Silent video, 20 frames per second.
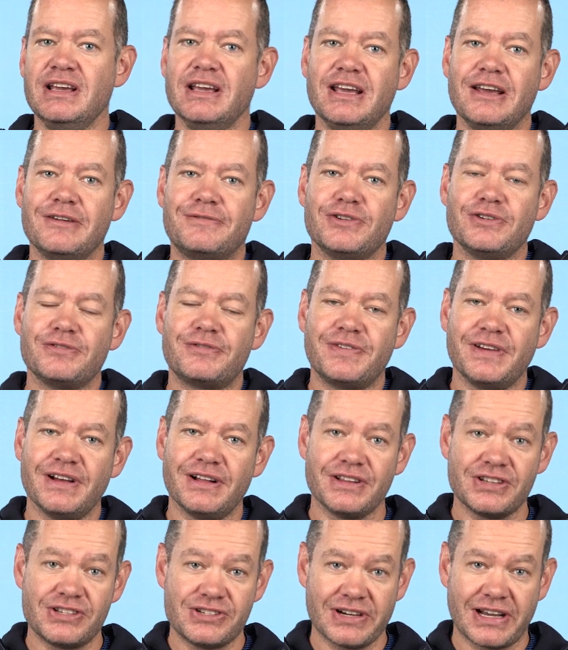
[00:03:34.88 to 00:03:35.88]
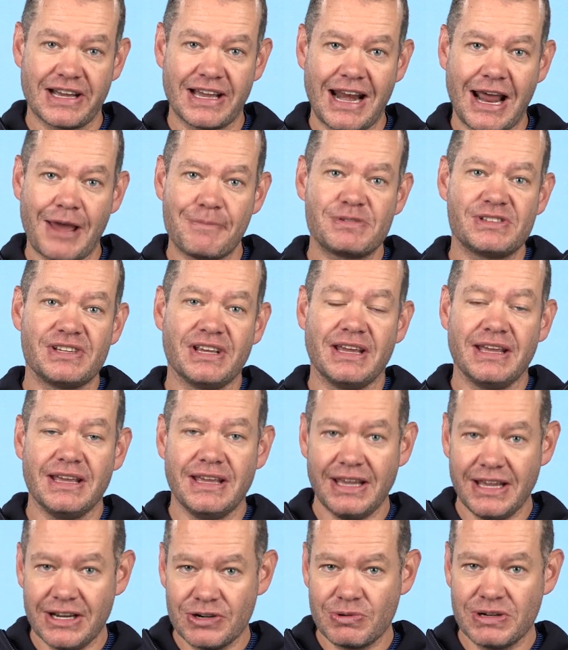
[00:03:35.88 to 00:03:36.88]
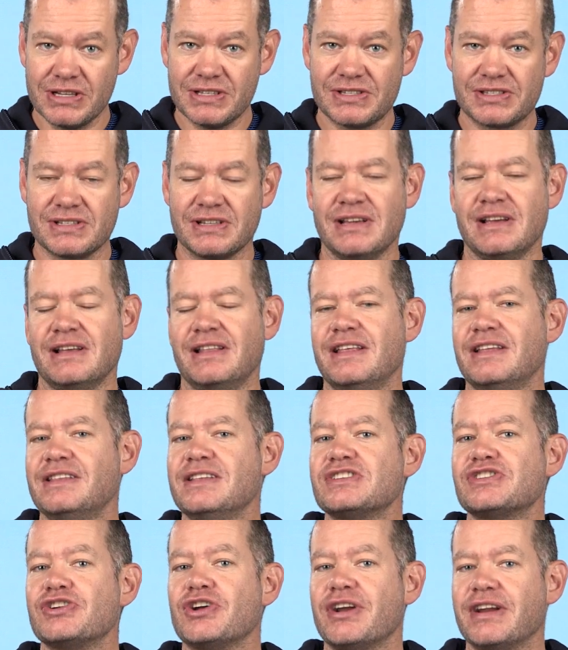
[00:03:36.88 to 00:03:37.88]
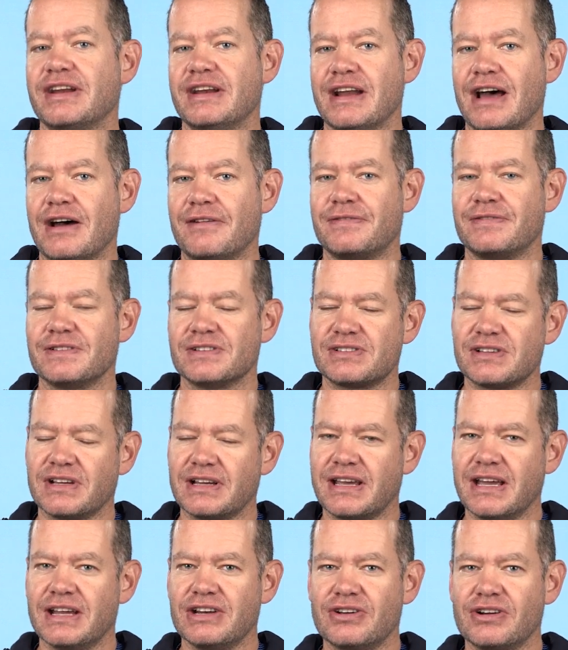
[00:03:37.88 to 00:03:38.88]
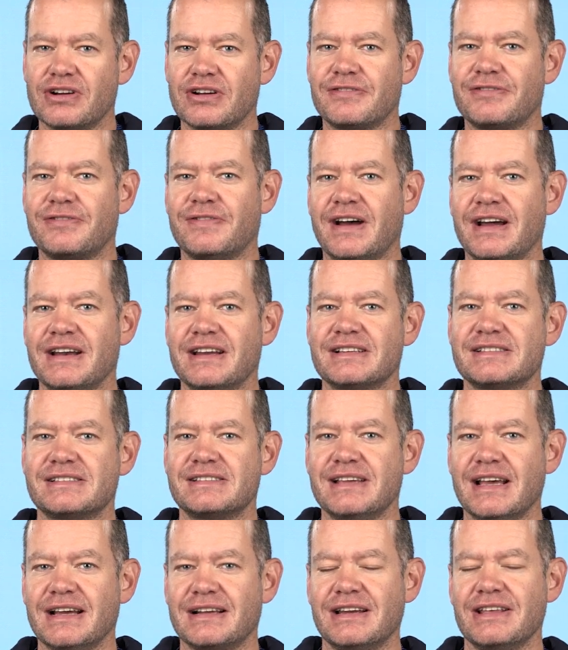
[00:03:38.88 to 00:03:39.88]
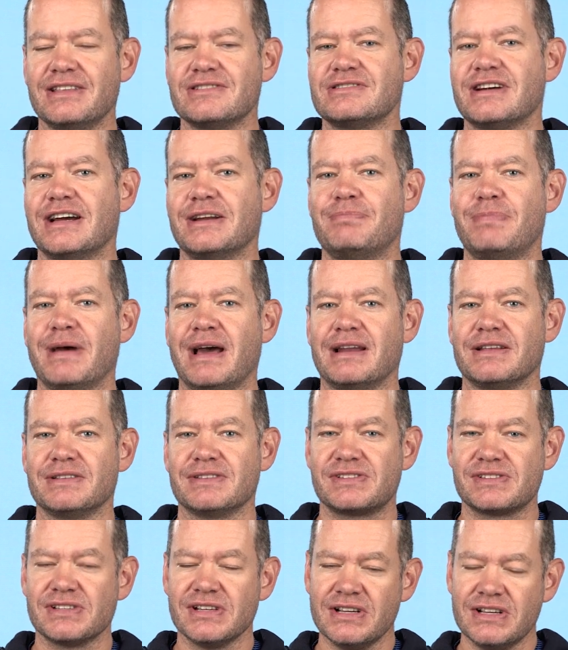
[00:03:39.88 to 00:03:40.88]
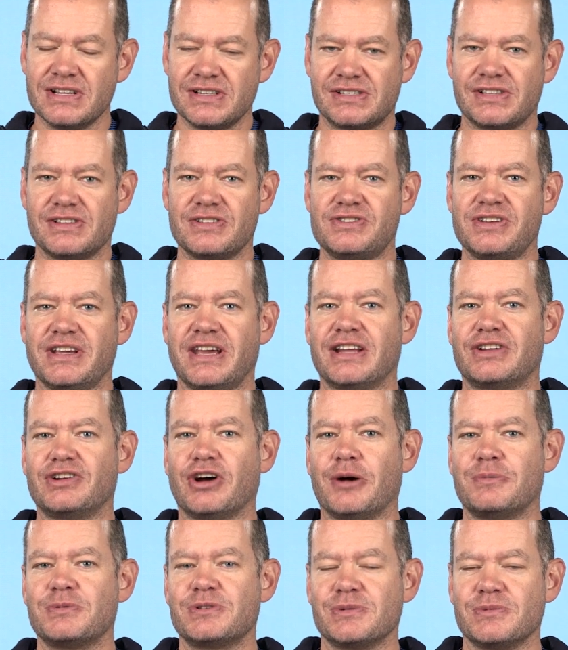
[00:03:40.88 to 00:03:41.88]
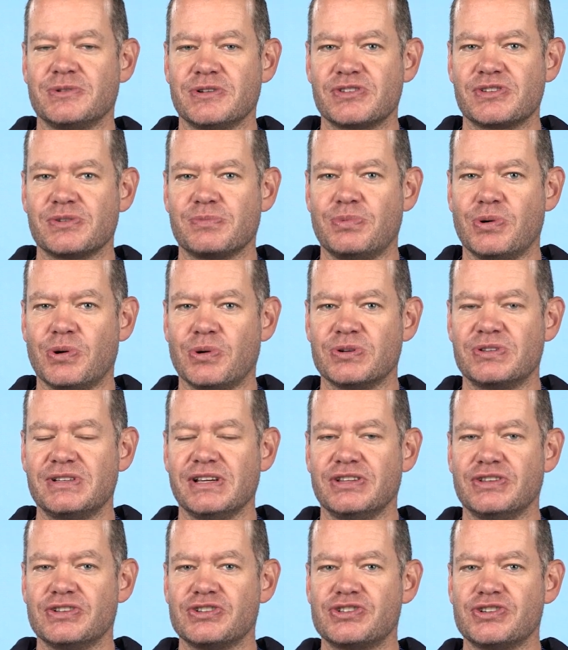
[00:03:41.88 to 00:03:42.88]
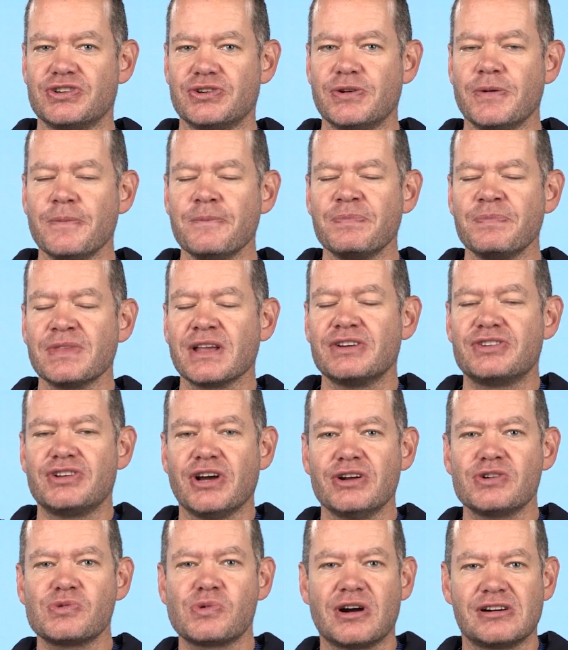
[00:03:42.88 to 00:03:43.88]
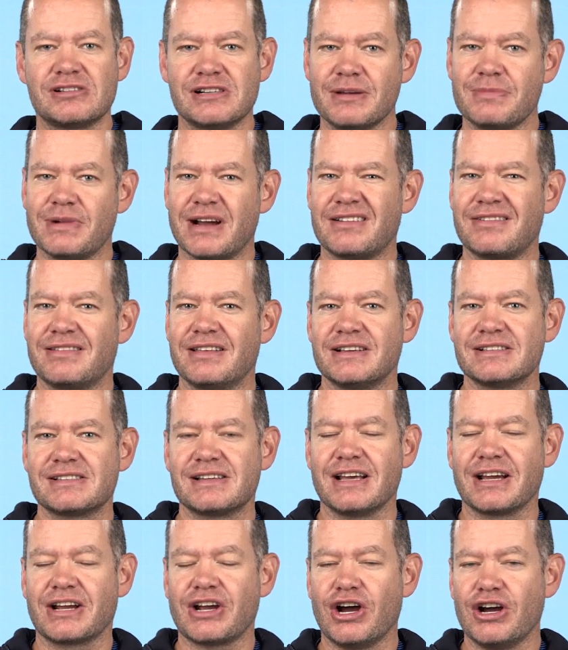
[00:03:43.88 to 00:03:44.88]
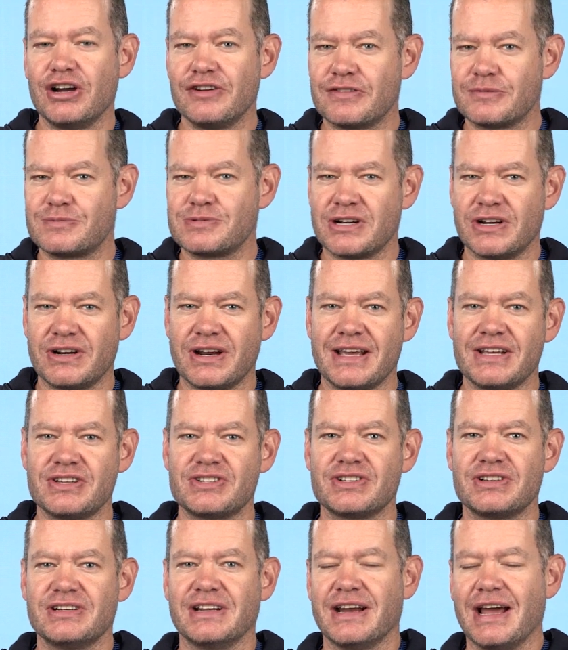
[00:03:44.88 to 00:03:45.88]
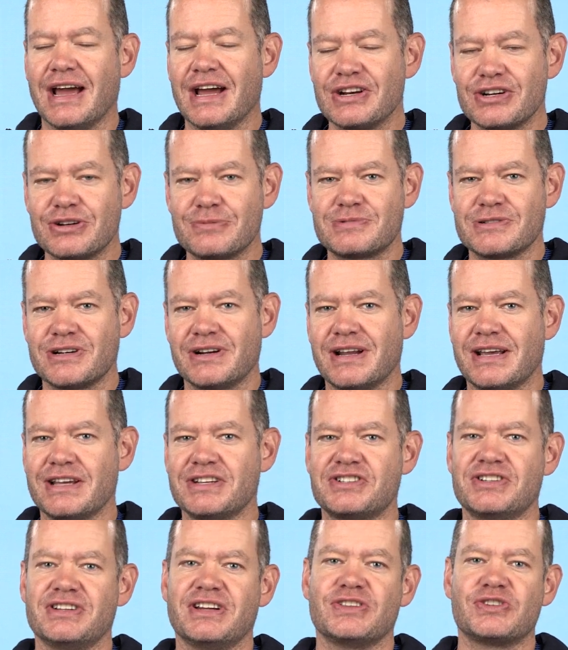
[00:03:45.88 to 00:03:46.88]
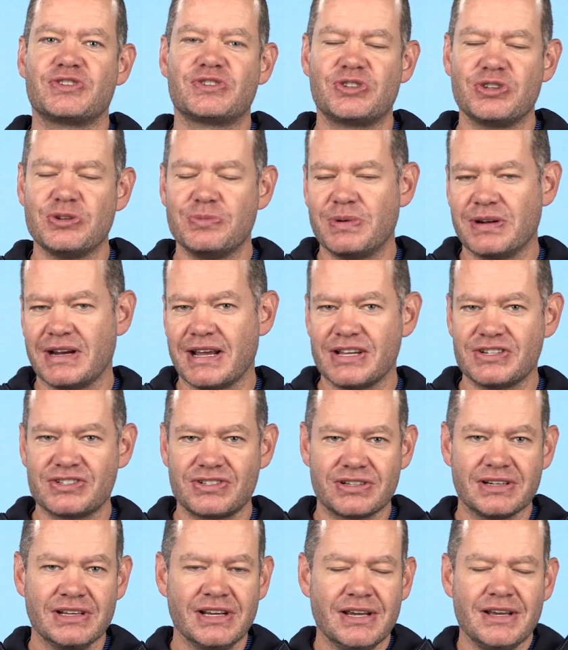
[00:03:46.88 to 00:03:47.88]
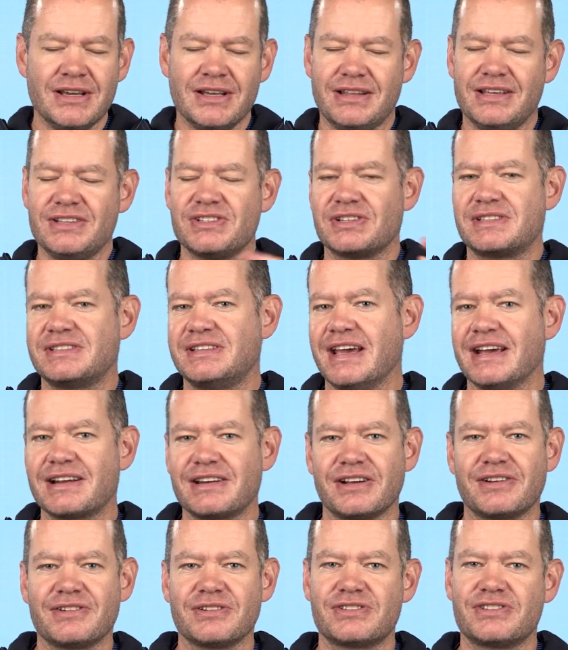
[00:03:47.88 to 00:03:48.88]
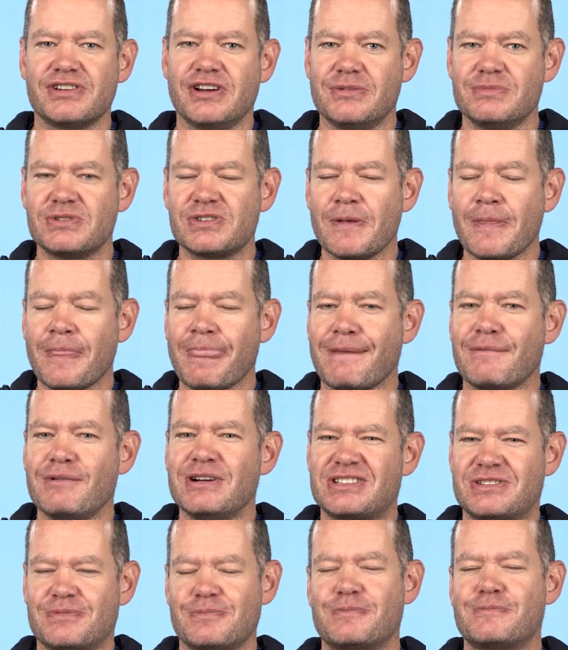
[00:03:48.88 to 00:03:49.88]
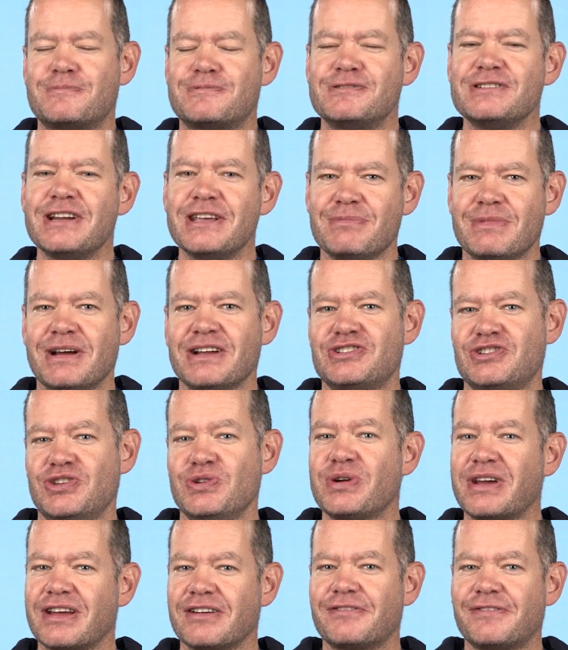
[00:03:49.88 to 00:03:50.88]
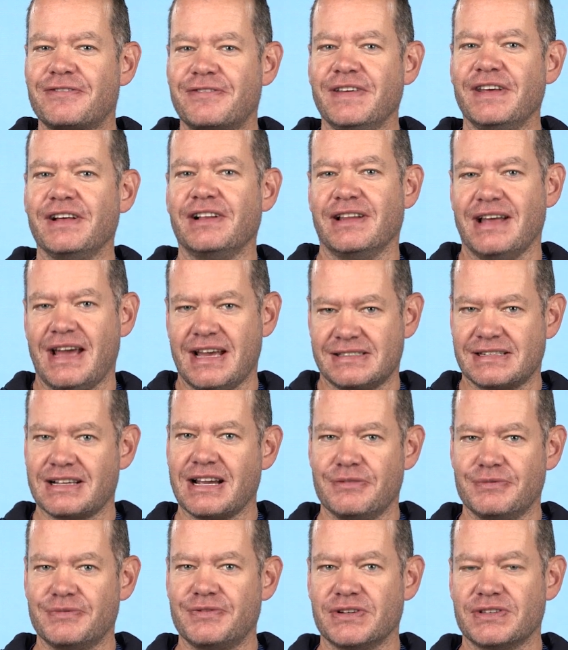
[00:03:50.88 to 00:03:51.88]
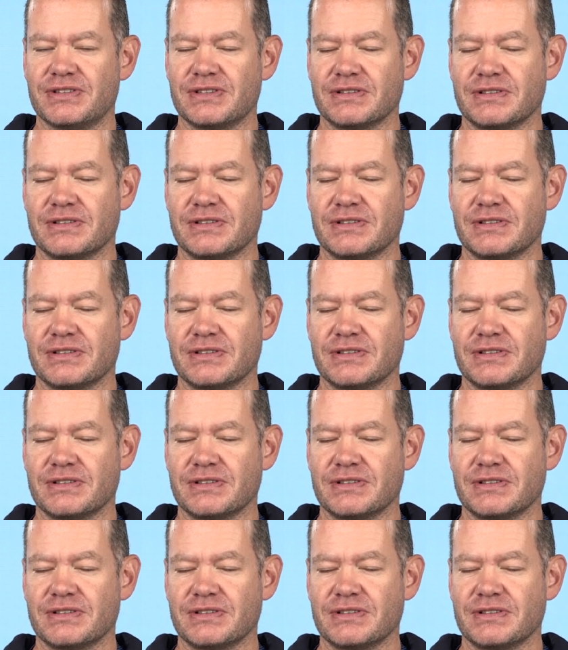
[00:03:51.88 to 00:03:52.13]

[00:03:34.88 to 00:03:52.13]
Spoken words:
If you feel that you're collapsing inwards, then there's not enough. And so again, you've got to find exactly the right balance so that you get optimal support in the shoe. Don't worry about things like overpronation and underpronation and supination. These are technical terms which pretty much you can feel as comfort.